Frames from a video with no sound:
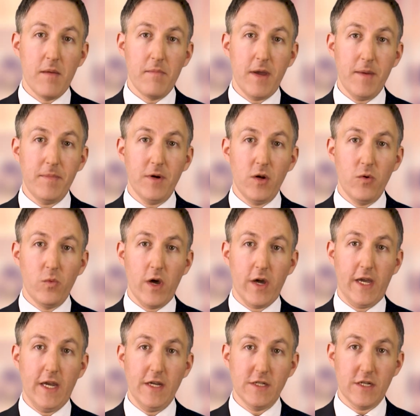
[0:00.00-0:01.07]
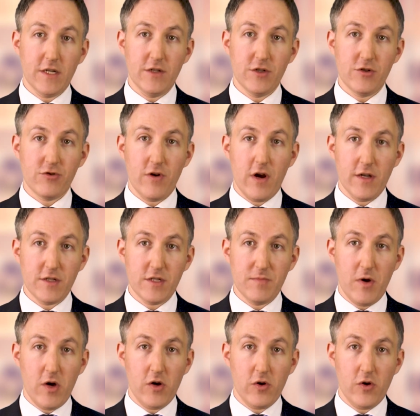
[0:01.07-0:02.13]
People are working to construct
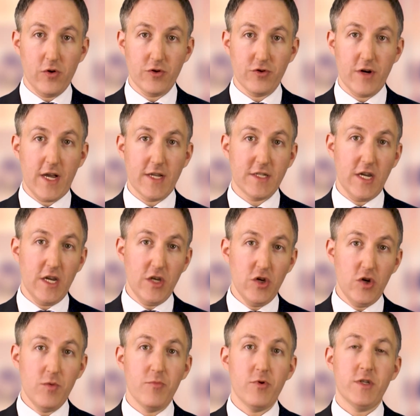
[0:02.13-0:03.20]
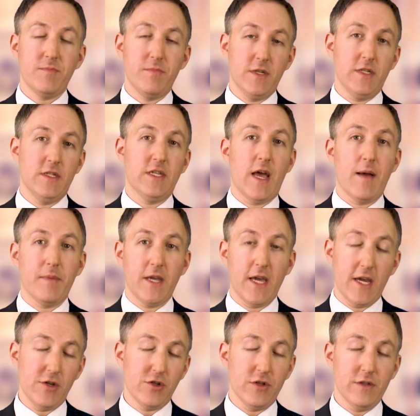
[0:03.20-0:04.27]
smart contracts in numerous business
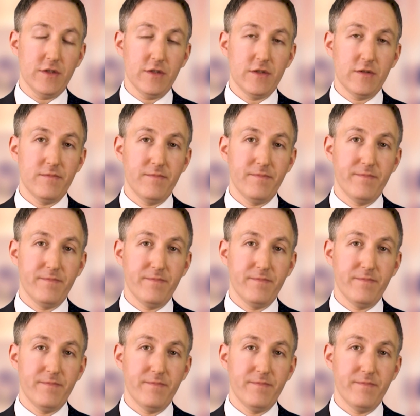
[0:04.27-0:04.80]
applications.